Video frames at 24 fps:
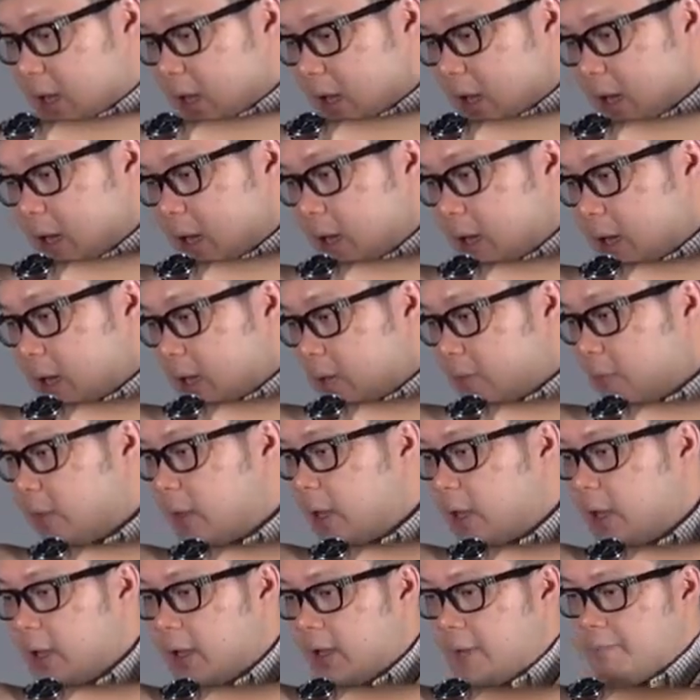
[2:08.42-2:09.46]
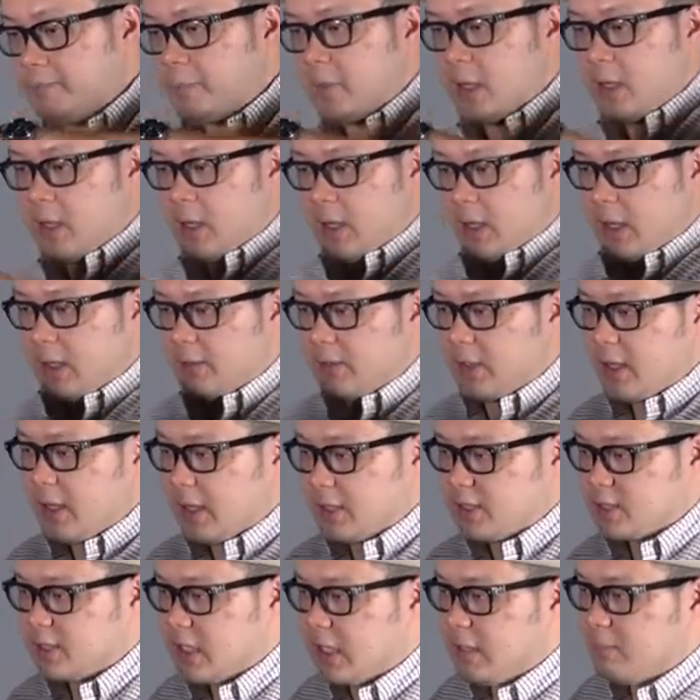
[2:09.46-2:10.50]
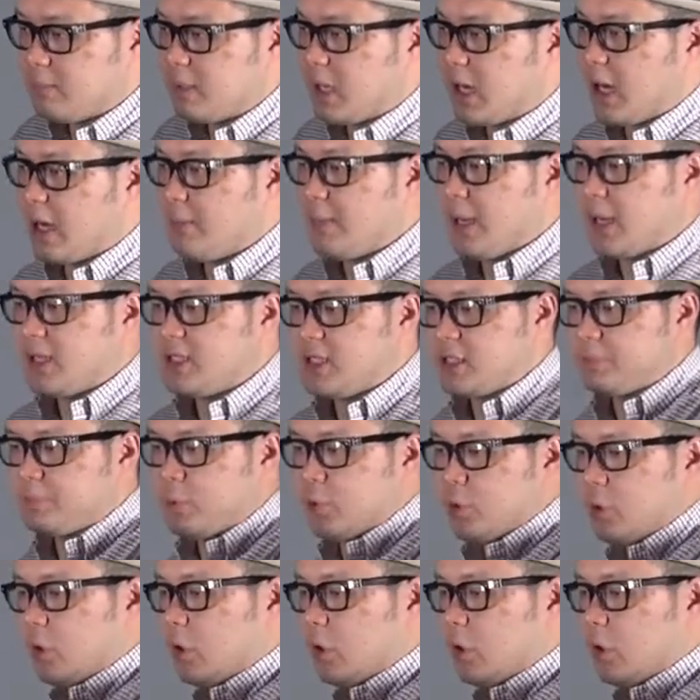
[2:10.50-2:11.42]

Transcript: And, um, and then at the same time, I just put